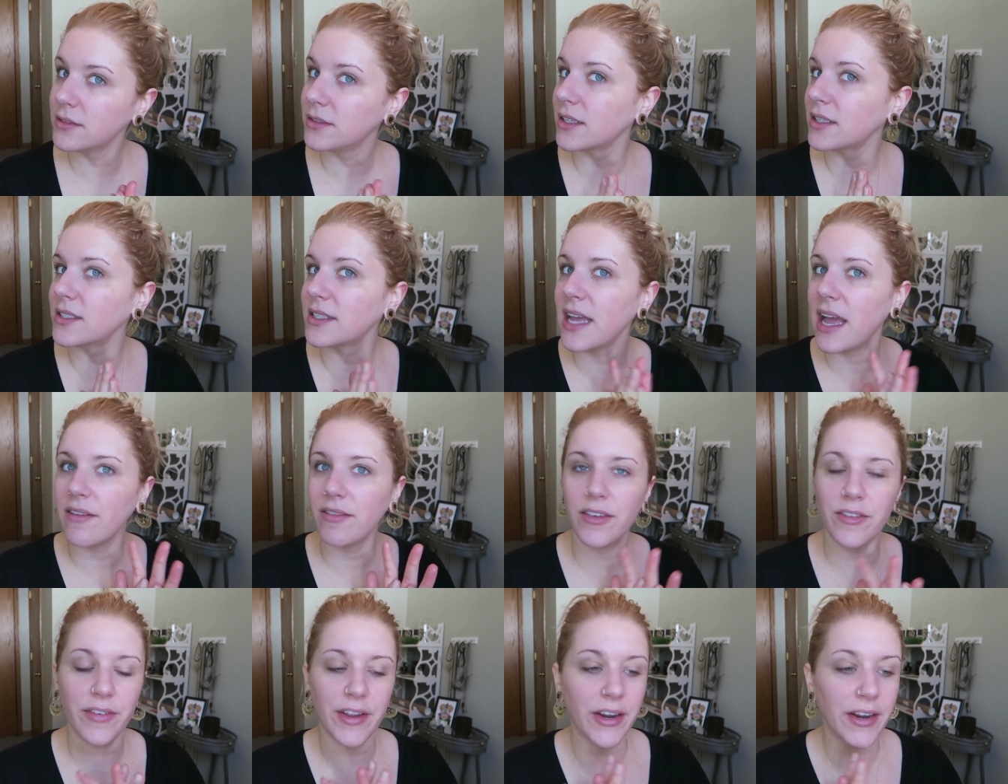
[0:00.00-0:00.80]
Does
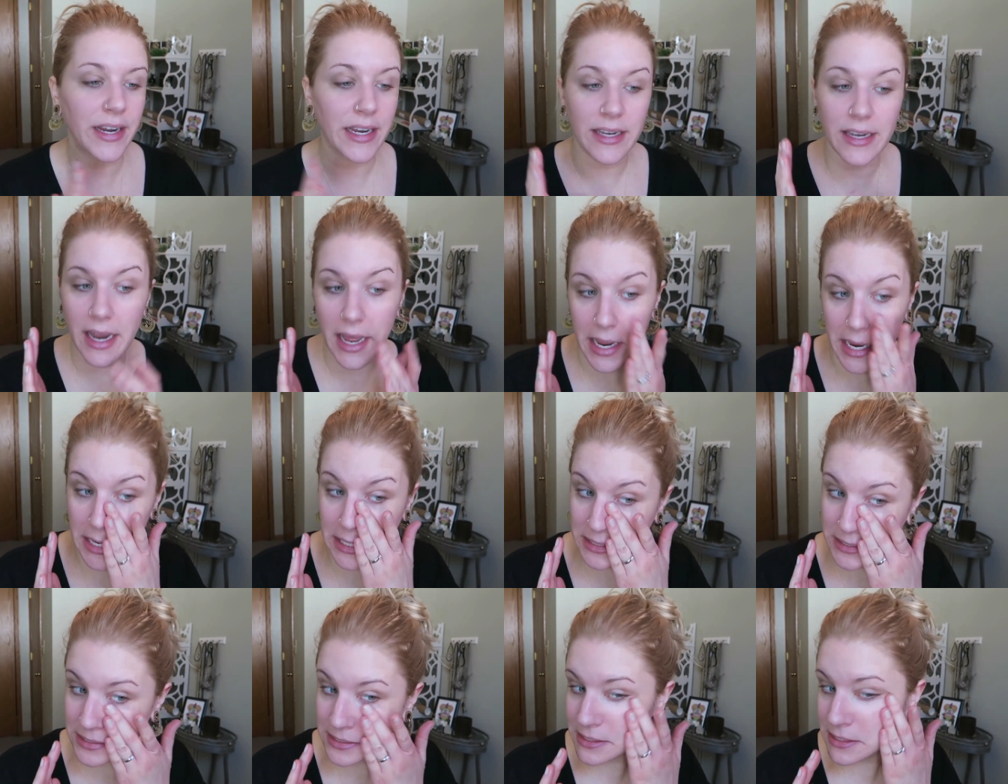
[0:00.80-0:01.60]
have a very
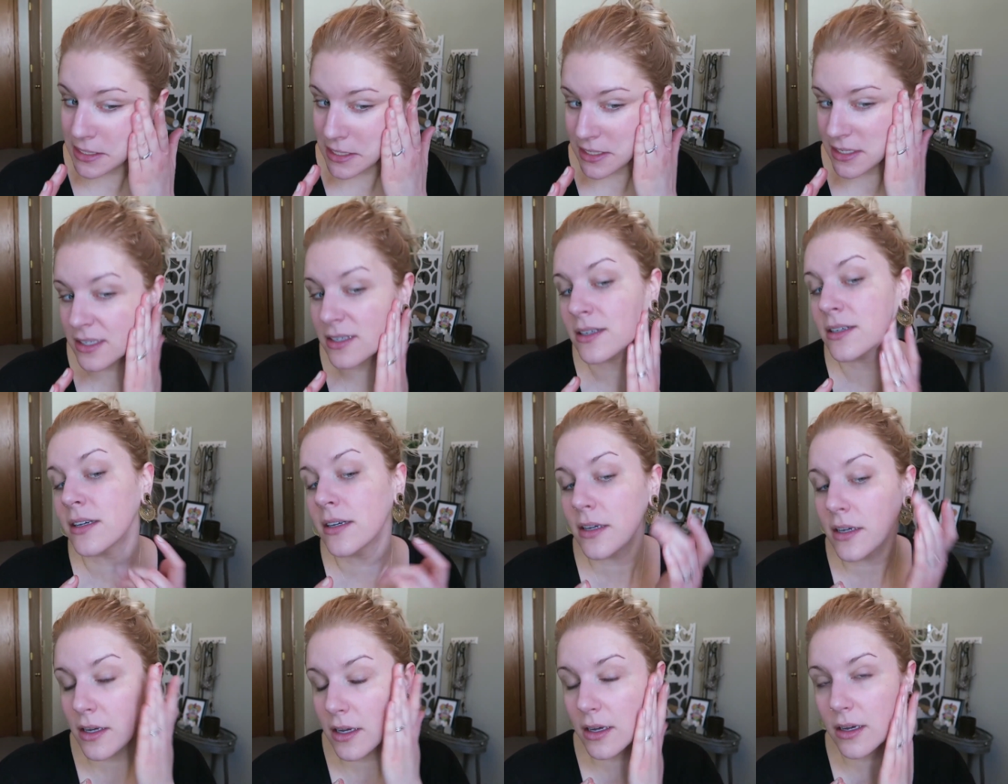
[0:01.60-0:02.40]
nice
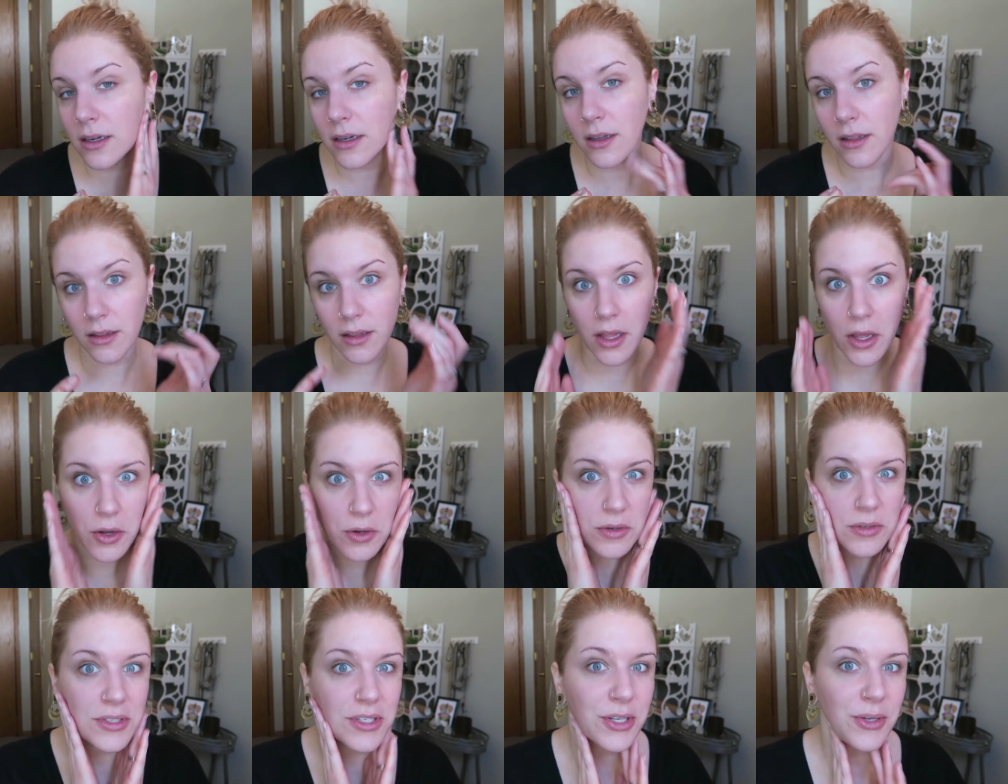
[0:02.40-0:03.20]

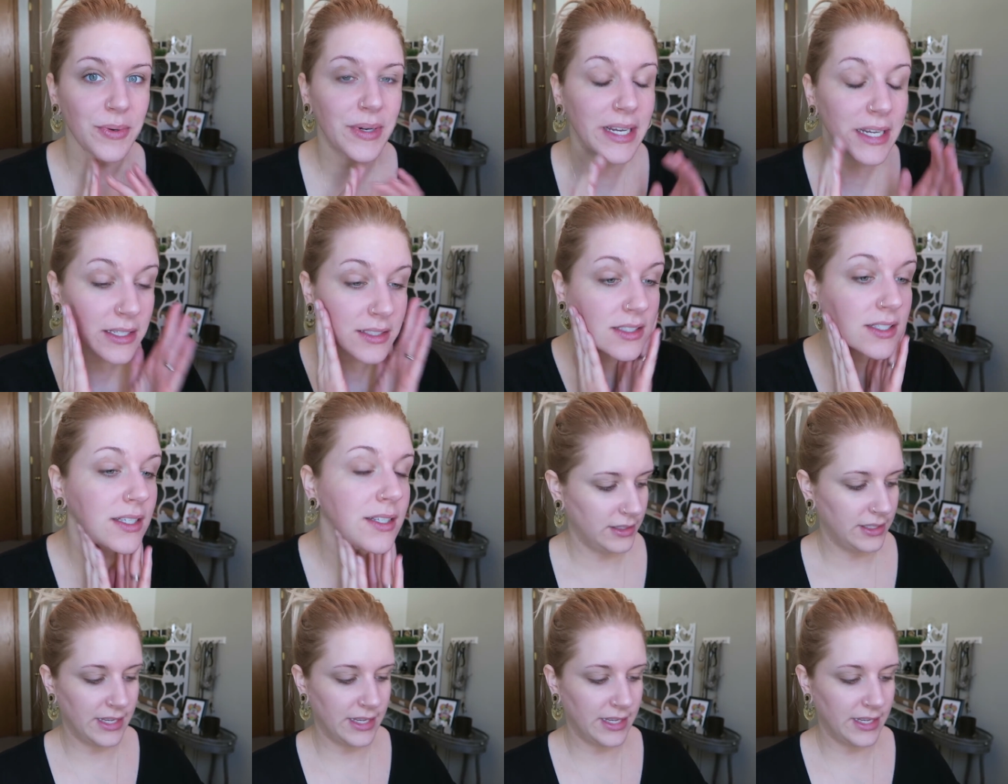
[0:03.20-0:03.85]
glow to it.